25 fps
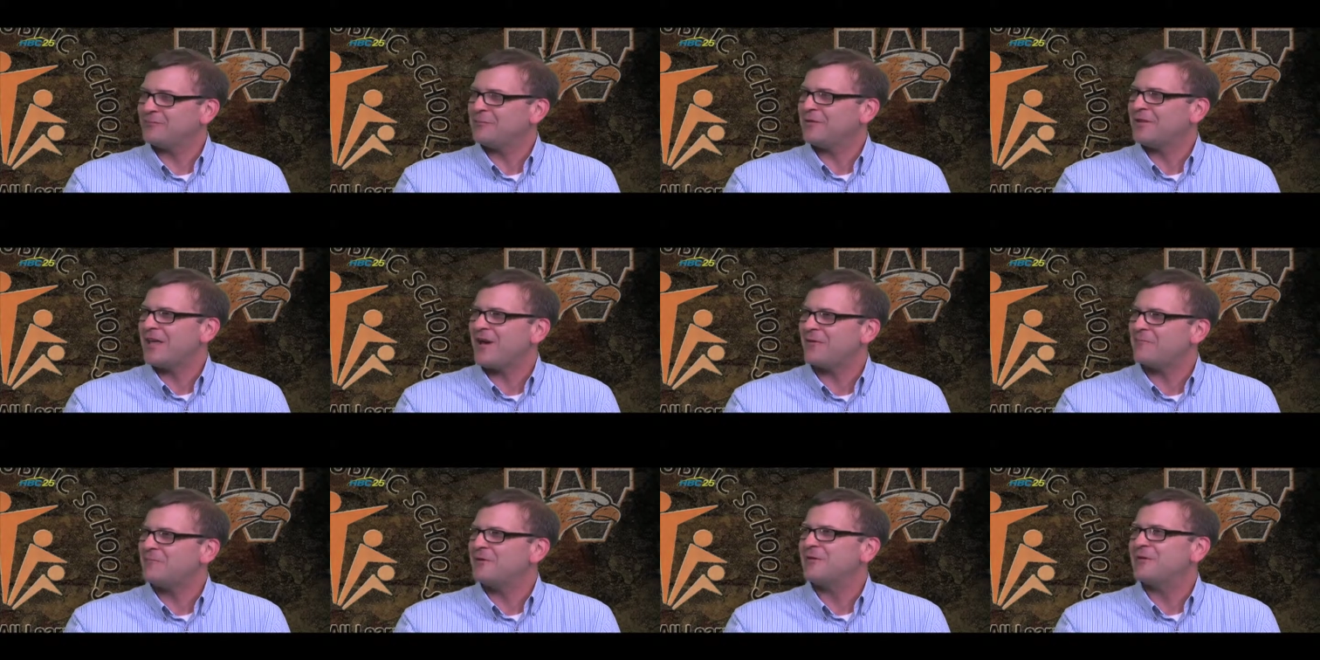I mean
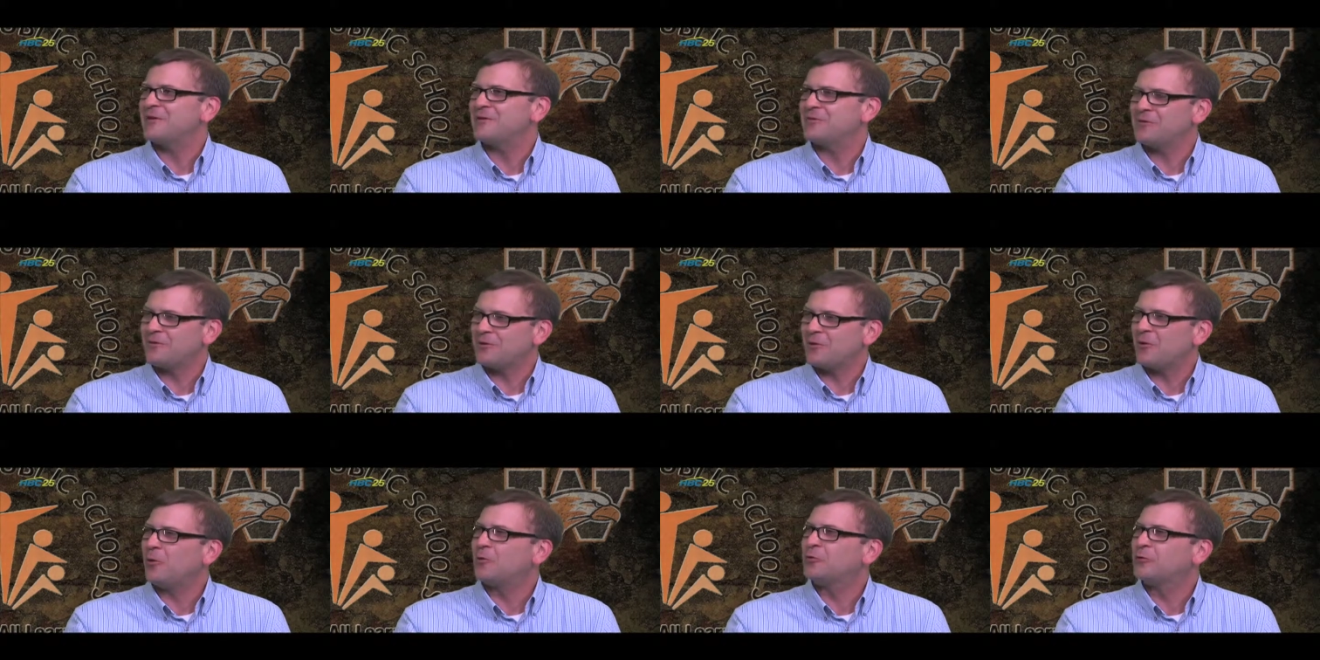that'd be the,
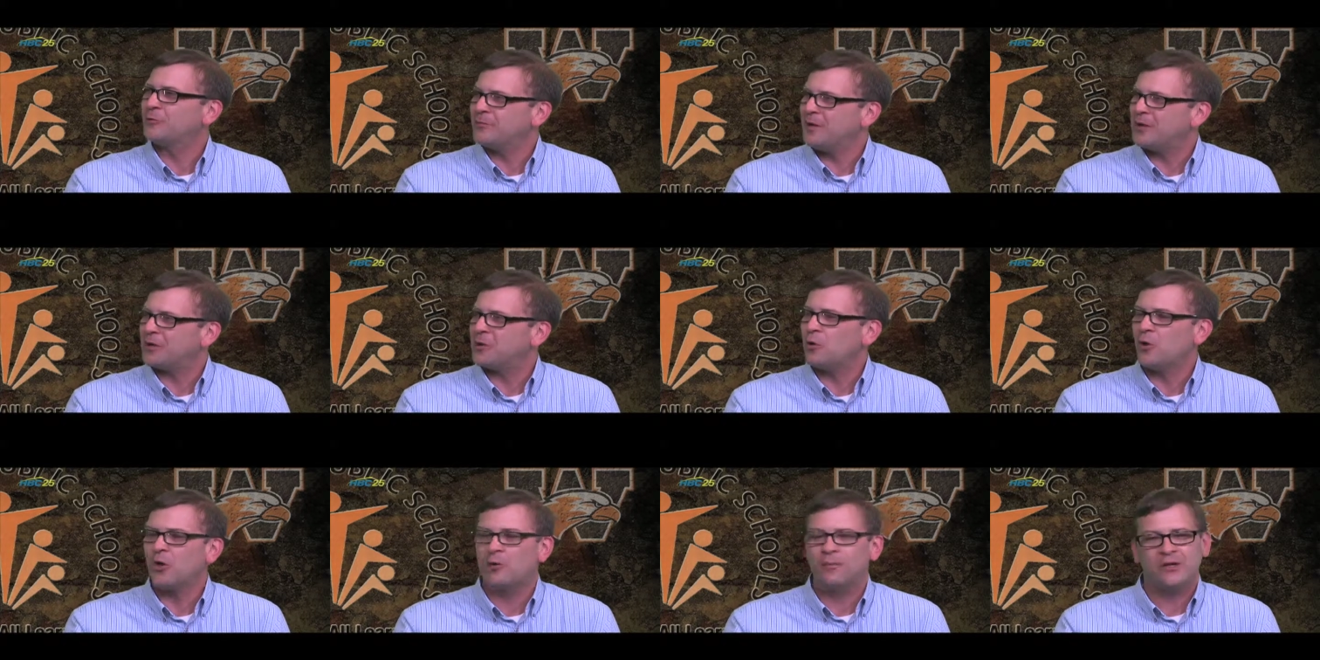the
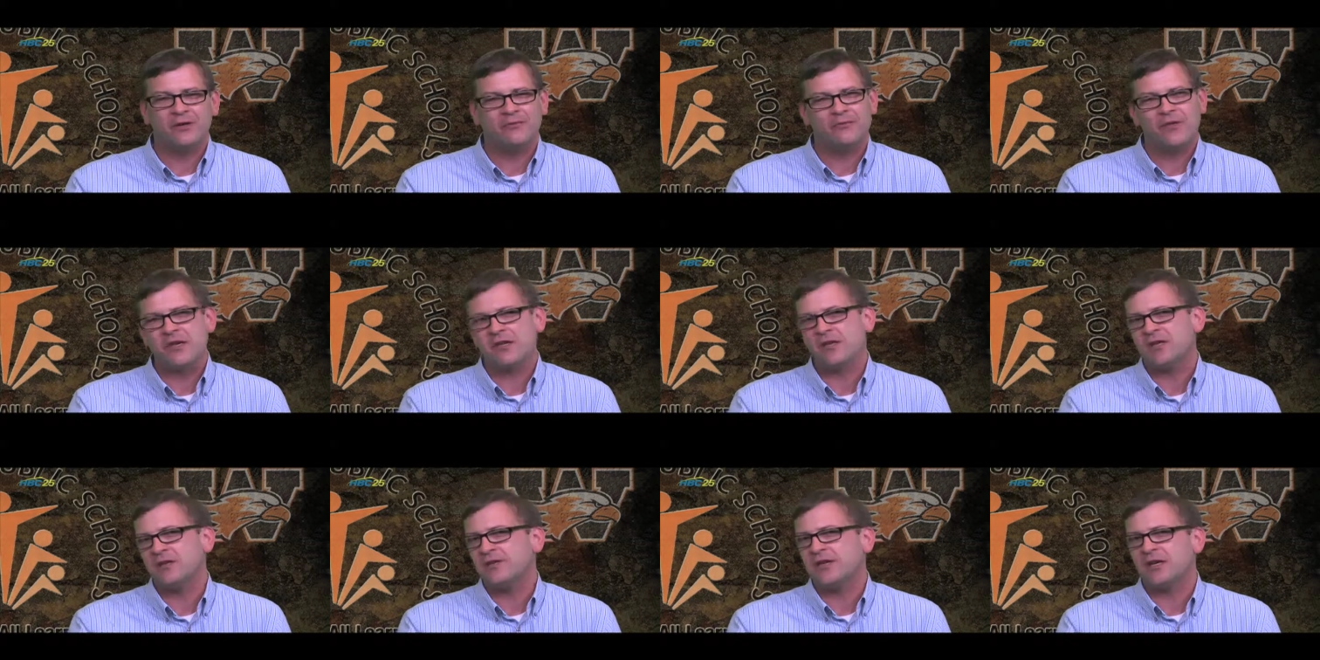ultimate goal. But if
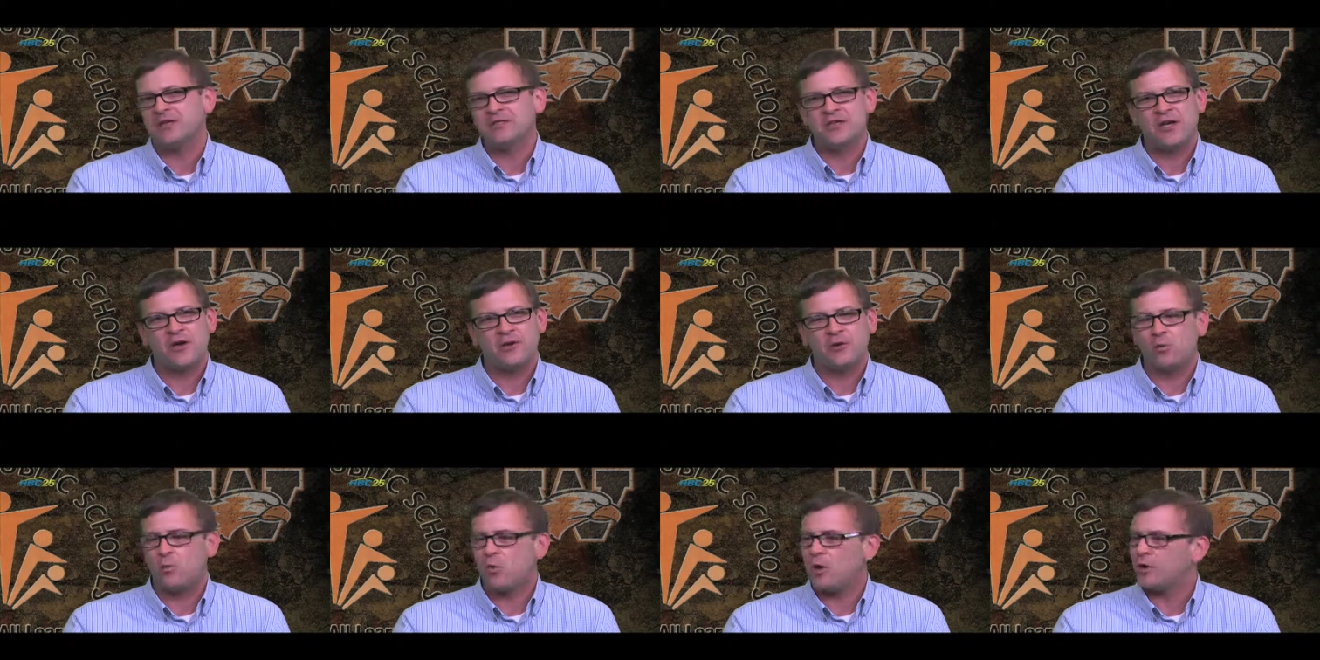they can test
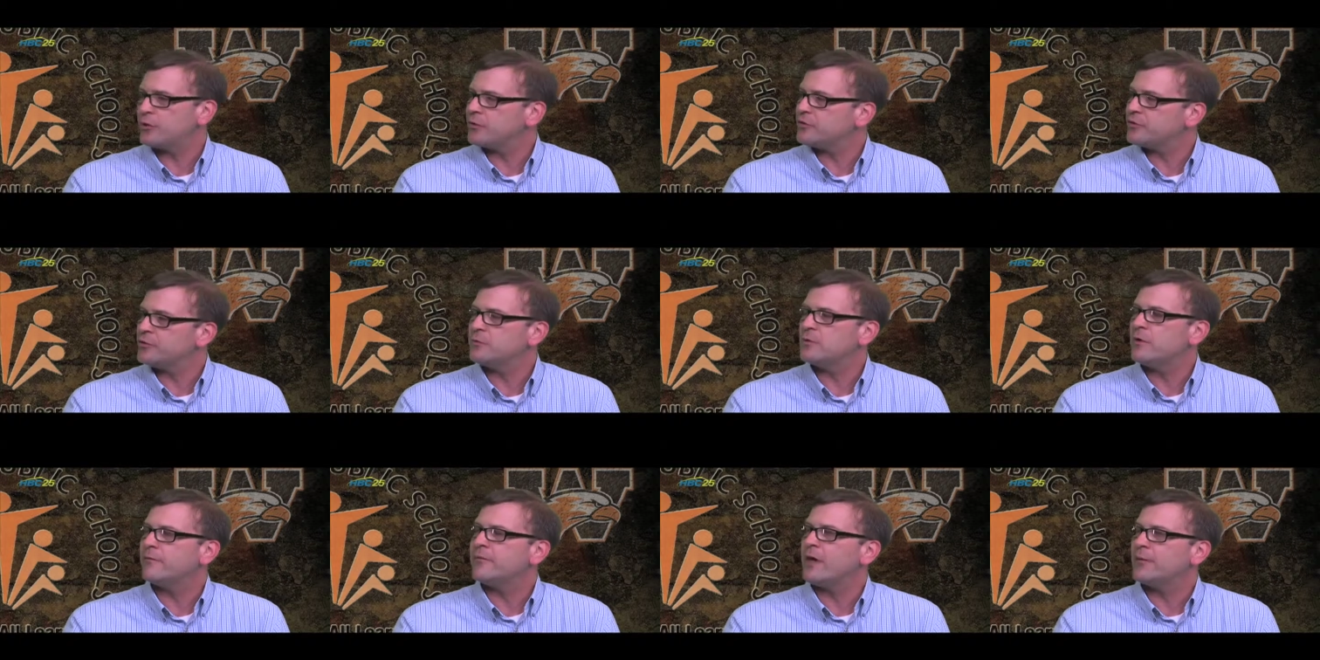out of one or
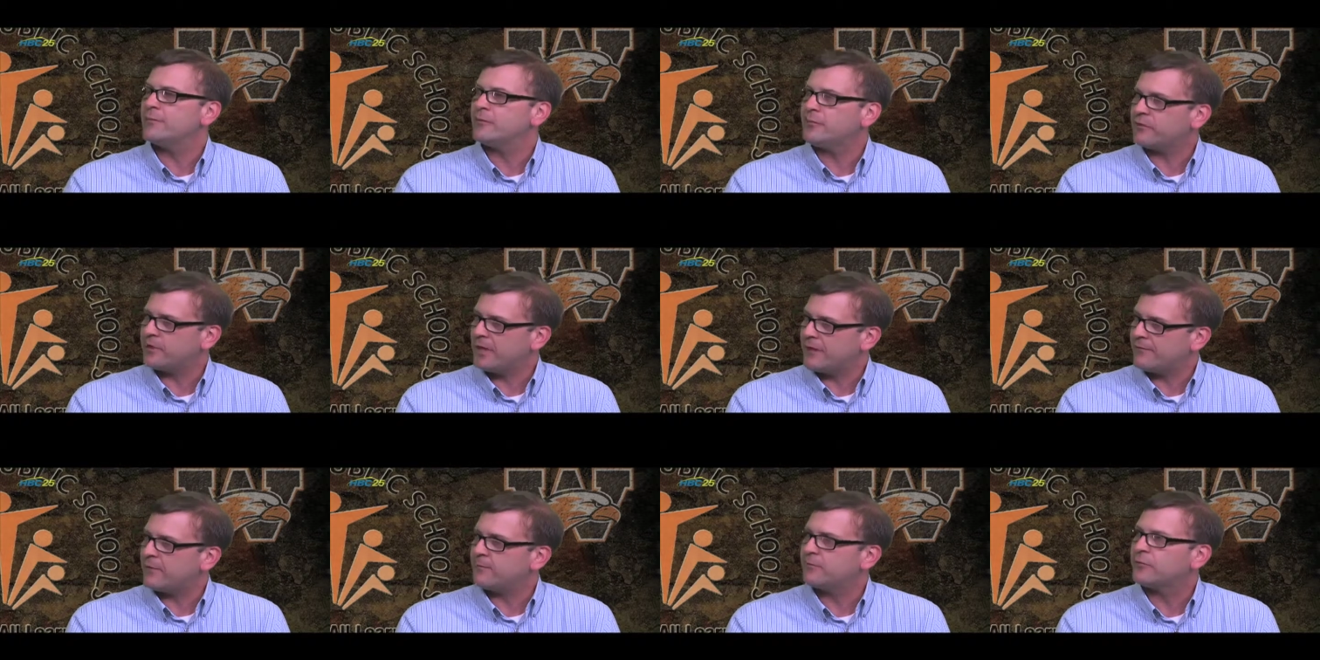two of them,
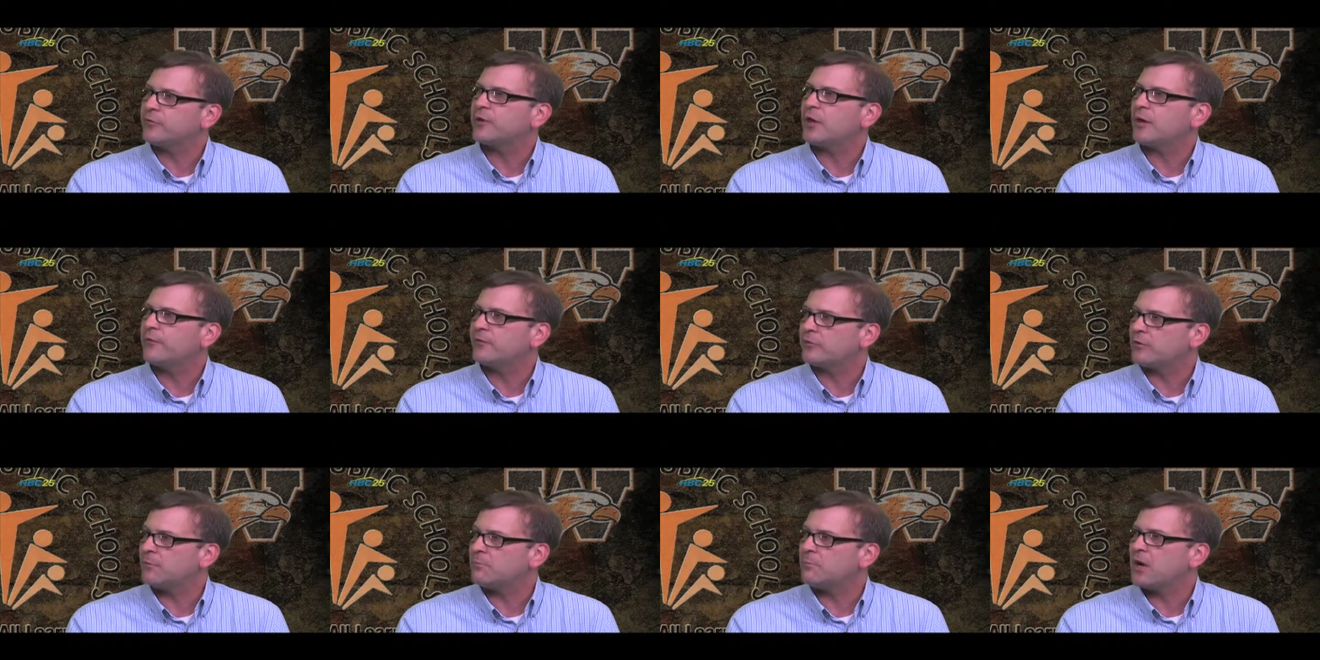save
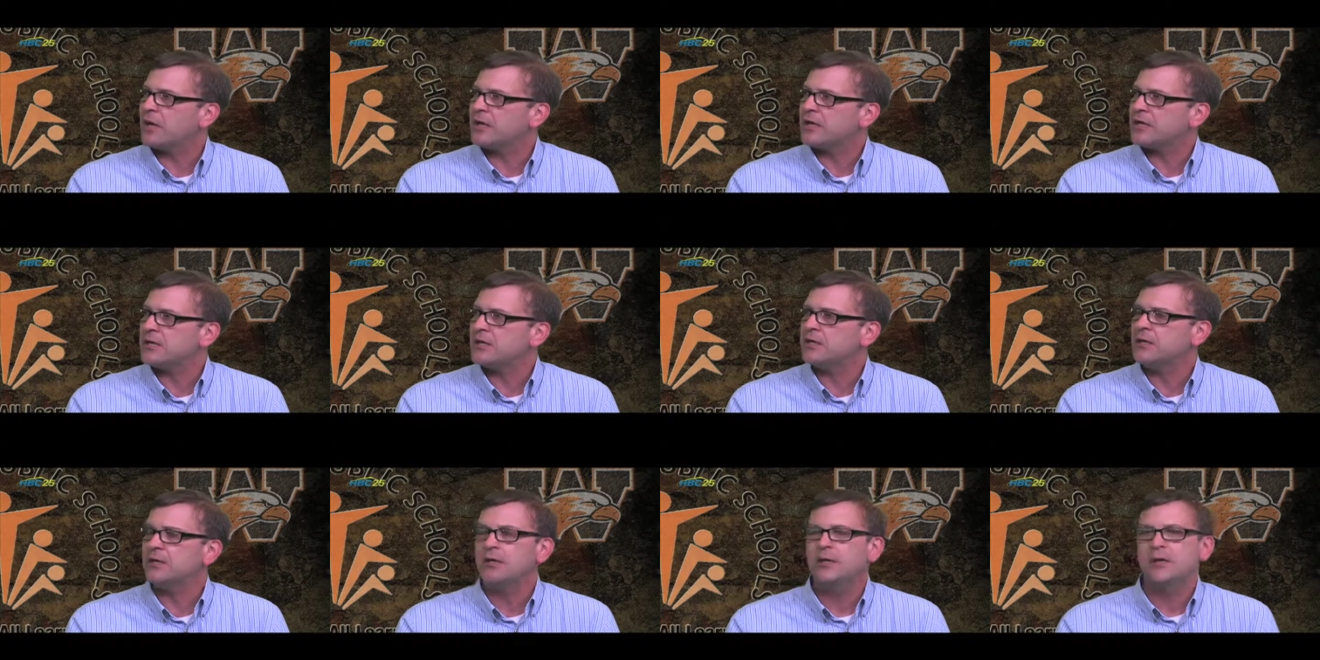themselves some money,
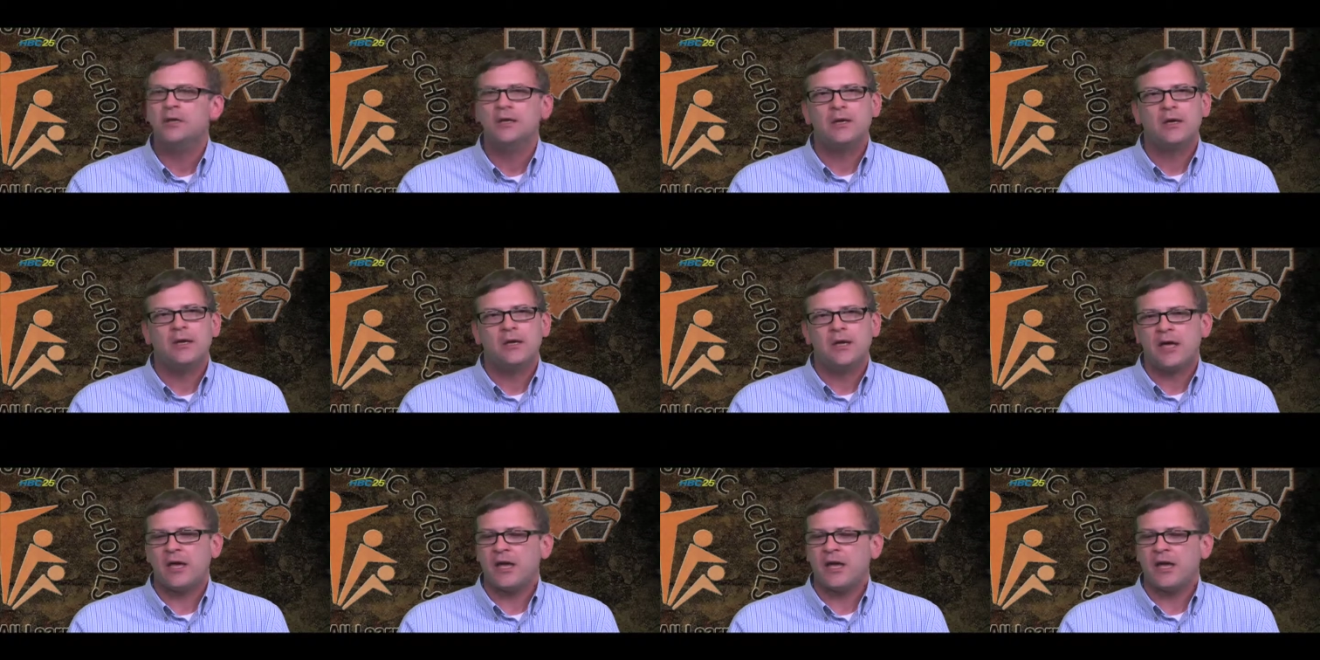money yep.